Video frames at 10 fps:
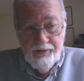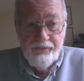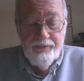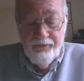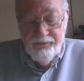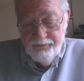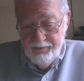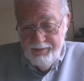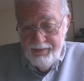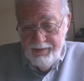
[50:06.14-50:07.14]

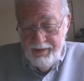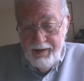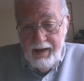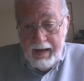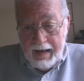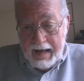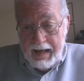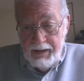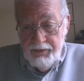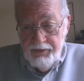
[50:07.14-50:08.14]
justice,
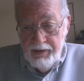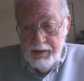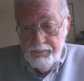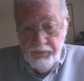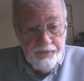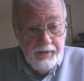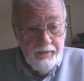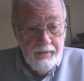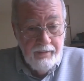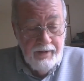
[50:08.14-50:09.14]
and
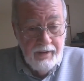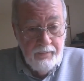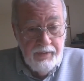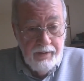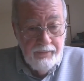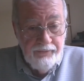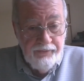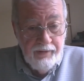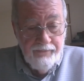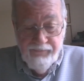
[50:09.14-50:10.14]
particularly
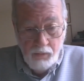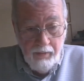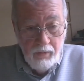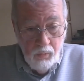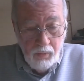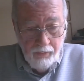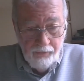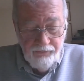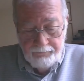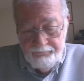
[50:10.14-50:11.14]
about foreign
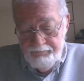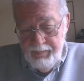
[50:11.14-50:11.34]
wars.